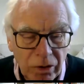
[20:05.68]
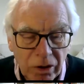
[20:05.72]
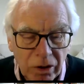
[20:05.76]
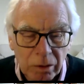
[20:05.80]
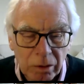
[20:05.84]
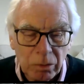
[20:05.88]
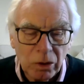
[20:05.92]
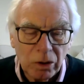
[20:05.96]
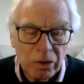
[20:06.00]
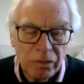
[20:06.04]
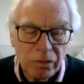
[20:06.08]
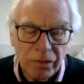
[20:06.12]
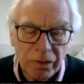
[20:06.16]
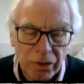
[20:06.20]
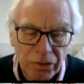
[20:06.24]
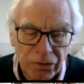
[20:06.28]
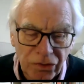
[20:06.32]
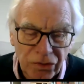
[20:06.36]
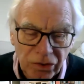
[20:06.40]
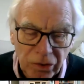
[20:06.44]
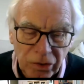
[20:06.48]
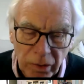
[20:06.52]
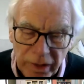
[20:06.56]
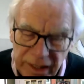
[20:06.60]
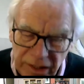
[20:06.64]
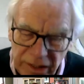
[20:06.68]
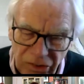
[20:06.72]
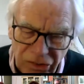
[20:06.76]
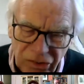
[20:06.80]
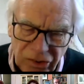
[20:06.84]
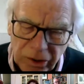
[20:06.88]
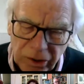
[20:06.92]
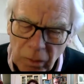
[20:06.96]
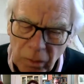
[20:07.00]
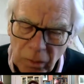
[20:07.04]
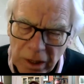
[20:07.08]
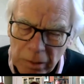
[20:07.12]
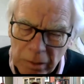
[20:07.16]
come over on screen
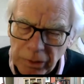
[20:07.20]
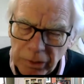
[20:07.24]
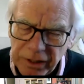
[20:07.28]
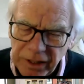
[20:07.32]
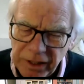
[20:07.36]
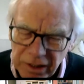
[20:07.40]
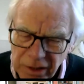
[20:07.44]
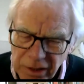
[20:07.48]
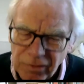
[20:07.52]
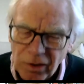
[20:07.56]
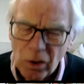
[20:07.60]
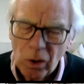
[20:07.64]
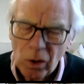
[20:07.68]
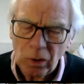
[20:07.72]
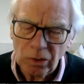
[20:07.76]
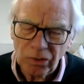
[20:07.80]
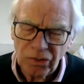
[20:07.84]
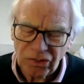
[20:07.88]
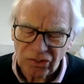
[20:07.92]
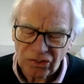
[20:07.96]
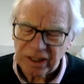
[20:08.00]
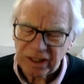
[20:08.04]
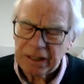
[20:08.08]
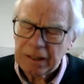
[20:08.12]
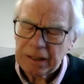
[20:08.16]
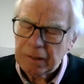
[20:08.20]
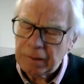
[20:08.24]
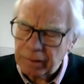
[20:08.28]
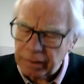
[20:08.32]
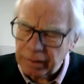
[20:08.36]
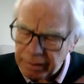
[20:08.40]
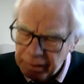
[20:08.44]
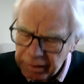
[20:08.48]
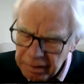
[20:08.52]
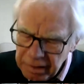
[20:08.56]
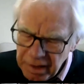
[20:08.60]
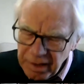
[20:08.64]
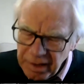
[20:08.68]
too well, but you'll have all seen
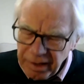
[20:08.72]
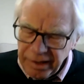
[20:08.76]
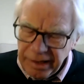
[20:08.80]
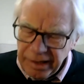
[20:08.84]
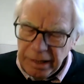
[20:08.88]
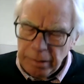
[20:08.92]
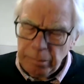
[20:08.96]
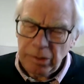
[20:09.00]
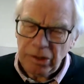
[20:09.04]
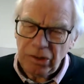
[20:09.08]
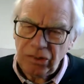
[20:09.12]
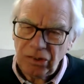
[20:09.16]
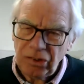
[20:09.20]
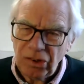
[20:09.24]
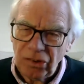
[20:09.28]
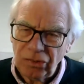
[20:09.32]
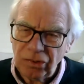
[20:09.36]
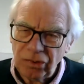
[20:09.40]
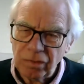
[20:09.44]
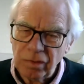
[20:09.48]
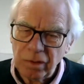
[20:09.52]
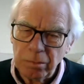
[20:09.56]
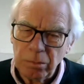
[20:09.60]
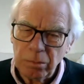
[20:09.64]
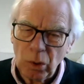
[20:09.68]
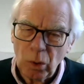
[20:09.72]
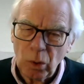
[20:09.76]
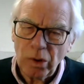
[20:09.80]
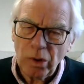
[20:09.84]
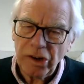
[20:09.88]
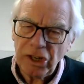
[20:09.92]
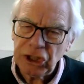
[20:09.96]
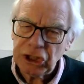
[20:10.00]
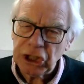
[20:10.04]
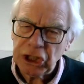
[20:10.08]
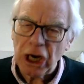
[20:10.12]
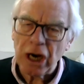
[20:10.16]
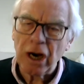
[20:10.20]
the images of the
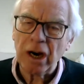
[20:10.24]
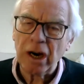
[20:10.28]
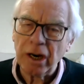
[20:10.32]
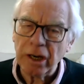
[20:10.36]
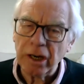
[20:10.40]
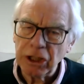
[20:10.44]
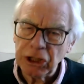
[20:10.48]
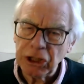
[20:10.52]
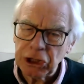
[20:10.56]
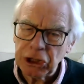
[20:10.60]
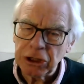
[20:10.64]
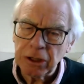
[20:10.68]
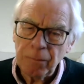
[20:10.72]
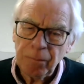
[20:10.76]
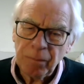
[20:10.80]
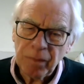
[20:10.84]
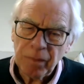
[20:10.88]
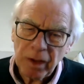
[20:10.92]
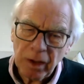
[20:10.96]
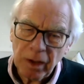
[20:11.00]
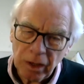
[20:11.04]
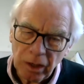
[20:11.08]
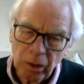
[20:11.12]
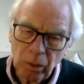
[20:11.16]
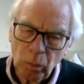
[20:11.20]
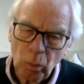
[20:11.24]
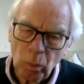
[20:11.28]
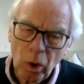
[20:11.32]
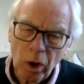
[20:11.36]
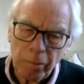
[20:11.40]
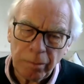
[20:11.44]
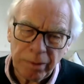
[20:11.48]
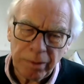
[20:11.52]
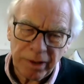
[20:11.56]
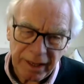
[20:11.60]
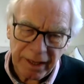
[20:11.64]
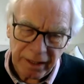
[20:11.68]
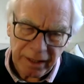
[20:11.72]
Moorish arch at
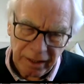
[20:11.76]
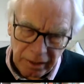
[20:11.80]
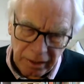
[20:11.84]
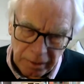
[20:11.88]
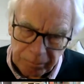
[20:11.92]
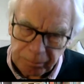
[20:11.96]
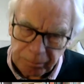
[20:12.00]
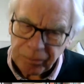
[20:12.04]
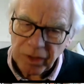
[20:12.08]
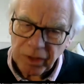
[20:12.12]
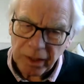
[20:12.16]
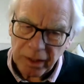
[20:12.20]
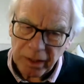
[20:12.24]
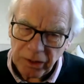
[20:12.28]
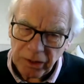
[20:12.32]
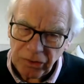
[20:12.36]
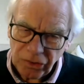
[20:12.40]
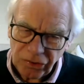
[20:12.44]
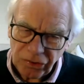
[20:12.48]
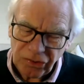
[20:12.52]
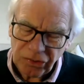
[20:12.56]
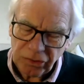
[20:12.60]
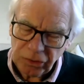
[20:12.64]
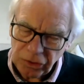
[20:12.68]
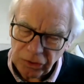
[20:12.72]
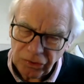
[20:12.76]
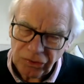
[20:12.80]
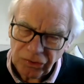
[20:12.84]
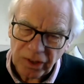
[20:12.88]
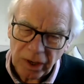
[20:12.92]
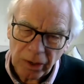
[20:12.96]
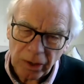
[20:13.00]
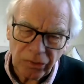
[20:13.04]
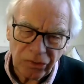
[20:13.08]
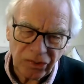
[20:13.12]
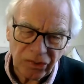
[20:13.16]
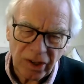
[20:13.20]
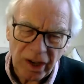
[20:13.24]
Wapping, just
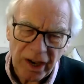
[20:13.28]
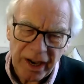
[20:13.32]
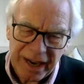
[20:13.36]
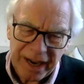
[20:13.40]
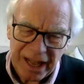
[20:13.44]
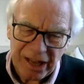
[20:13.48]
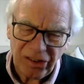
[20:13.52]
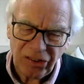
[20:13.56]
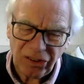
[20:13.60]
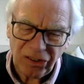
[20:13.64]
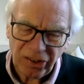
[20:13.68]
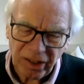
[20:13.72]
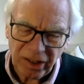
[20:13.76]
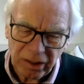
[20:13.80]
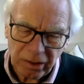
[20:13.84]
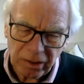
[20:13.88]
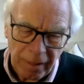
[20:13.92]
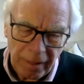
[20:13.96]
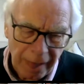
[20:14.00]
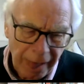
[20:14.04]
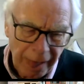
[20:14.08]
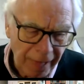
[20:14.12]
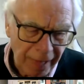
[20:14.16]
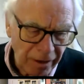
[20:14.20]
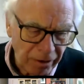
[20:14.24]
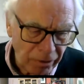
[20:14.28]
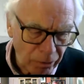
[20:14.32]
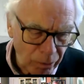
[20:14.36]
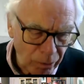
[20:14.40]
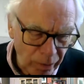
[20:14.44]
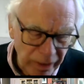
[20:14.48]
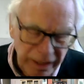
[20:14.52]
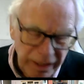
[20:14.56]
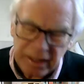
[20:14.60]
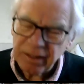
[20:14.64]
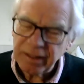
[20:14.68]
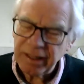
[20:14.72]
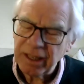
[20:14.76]
outside Edge Hill.
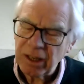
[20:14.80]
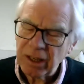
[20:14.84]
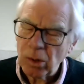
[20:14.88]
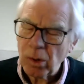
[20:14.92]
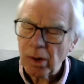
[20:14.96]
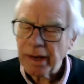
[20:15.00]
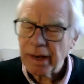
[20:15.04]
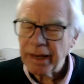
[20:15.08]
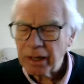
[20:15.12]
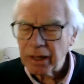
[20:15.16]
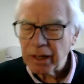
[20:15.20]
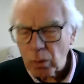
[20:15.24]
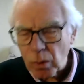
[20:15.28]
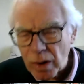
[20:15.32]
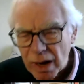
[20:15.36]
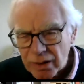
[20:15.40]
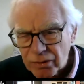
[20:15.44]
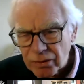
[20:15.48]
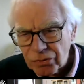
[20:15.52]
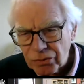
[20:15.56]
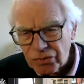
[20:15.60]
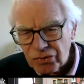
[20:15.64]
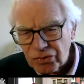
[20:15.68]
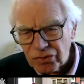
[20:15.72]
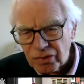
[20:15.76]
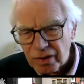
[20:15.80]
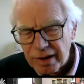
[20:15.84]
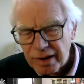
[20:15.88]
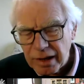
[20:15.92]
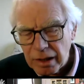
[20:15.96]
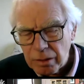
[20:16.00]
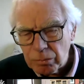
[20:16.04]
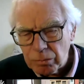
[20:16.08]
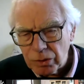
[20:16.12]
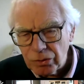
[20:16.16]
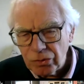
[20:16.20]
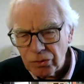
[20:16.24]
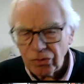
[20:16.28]
Really quite grand
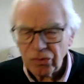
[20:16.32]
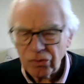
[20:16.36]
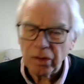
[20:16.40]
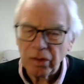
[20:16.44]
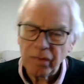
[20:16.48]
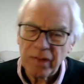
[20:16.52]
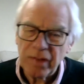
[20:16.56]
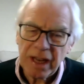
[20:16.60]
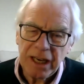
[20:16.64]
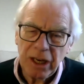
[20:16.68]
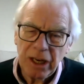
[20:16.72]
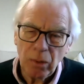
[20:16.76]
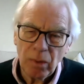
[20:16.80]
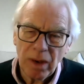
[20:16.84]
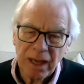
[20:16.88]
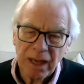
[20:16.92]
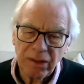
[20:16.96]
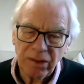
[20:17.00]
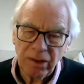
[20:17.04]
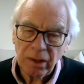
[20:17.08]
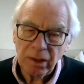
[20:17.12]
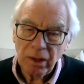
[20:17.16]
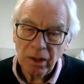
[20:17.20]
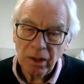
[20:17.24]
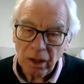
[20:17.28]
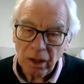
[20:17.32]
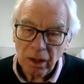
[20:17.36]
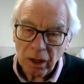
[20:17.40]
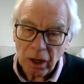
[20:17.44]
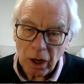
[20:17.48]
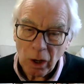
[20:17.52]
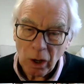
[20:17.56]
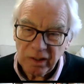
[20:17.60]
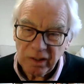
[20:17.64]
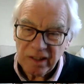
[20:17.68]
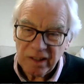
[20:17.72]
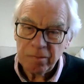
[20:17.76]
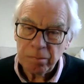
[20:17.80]
statements. And then you had
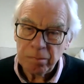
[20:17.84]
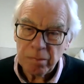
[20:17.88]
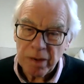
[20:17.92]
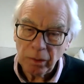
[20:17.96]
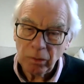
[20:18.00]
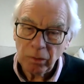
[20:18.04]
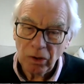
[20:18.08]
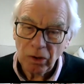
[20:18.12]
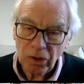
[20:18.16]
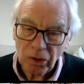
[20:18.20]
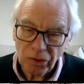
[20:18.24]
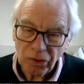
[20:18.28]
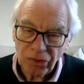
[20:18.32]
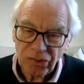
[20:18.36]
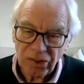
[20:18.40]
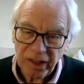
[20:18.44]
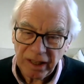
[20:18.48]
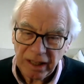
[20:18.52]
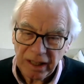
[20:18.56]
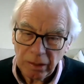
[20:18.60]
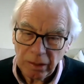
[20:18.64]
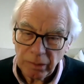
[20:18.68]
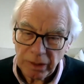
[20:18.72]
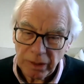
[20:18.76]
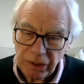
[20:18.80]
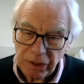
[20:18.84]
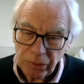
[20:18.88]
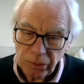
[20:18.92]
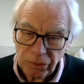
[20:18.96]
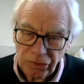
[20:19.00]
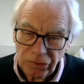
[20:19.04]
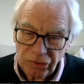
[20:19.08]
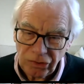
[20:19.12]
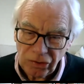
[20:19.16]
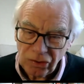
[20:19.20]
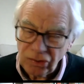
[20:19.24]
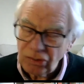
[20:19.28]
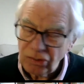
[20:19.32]
Olive Mount Cutting, which was
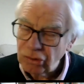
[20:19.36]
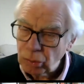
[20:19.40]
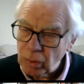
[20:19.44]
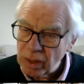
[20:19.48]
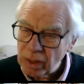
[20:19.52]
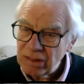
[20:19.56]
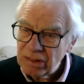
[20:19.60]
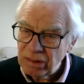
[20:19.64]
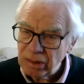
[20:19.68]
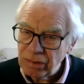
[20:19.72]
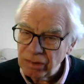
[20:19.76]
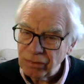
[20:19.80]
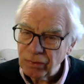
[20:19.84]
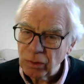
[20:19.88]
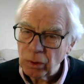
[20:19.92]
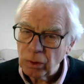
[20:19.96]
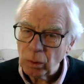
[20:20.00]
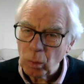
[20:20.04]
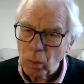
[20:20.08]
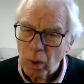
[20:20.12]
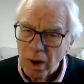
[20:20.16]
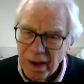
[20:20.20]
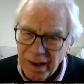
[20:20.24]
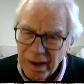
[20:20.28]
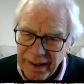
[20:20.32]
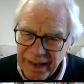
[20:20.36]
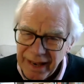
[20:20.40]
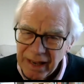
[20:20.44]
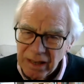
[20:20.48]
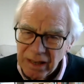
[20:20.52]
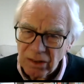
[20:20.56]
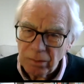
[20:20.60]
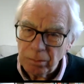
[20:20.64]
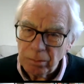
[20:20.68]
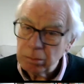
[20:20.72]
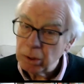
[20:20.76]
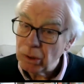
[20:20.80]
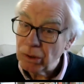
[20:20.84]
just 20 foot wide
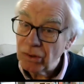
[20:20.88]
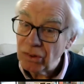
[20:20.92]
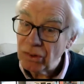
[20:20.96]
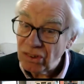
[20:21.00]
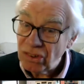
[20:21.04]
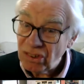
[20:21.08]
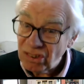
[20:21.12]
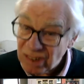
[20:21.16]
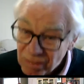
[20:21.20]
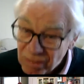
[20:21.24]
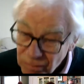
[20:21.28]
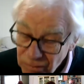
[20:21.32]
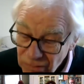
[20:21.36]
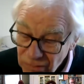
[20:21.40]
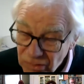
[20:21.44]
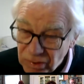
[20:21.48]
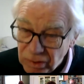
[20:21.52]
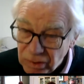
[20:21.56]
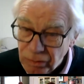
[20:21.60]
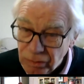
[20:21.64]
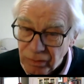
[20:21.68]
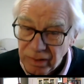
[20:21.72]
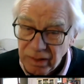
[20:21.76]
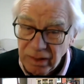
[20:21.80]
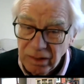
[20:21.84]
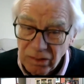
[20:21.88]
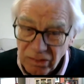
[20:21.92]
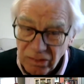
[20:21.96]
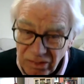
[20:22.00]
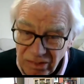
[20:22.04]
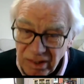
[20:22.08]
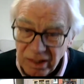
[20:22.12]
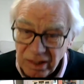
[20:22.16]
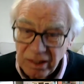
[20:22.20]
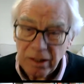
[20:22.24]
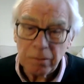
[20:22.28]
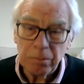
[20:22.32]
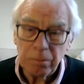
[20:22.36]
and but 70 feet
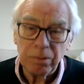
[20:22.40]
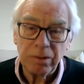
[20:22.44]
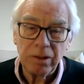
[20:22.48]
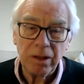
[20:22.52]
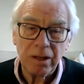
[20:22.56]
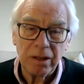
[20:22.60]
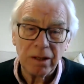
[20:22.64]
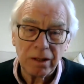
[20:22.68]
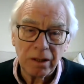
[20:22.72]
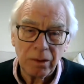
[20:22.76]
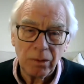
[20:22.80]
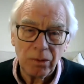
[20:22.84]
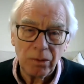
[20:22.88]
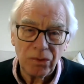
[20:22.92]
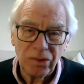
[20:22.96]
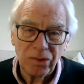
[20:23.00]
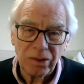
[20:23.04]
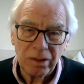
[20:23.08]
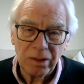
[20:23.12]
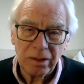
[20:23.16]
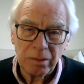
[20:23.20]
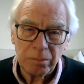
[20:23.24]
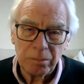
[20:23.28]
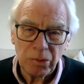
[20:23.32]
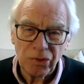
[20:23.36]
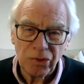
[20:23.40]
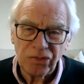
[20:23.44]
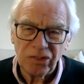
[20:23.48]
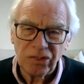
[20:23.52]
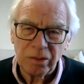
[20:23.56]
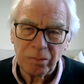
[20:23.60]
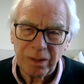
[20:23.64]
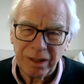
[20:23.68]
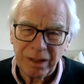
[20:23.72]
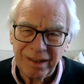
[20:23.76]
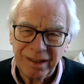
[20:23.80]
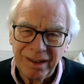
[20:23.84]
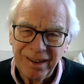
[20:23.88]
deep. You know, it was must have
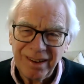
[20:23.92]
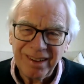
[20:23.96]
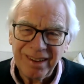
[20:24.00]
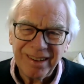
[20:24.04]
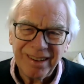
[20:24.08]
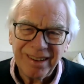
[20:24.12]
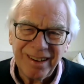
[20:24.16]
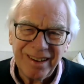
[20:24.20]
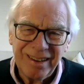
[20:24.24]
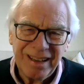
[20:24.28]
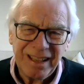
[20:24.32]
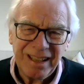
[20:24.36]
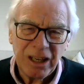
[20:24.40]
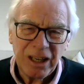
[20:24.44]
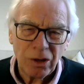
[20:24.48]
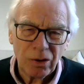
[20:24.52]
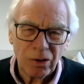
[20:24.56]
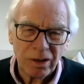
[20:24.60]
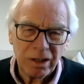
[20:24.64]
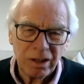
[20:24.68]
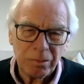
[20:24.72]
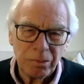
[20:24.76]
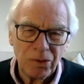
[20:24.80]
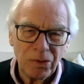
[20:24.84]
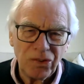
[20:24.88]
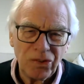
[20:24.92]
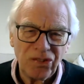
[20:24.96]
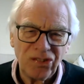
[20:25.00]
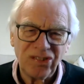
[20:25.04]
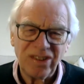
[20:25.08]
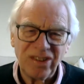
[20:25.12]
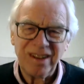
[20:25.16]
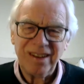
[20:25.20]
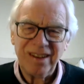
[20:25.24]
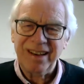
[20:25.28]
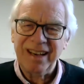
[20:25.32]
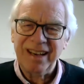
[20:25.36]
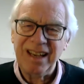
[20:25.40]
been an incredible
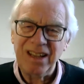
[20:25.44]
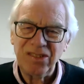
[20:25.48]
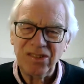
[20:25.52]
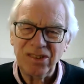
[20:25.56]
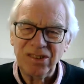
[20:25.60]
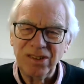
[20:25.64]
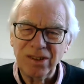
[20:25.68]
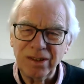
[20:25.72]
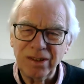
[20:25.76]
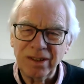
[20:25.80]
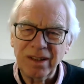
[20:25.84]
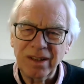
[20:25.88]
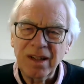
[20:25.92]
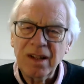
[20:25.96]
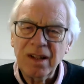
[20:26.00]
sight and